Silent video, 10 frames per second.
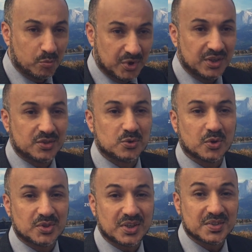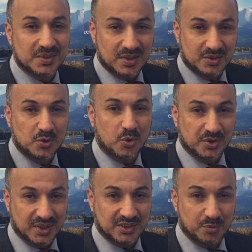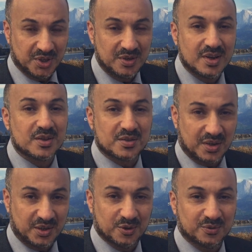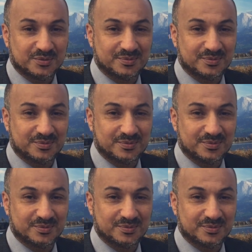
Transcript: please don't hesitate to contact me. Thank you.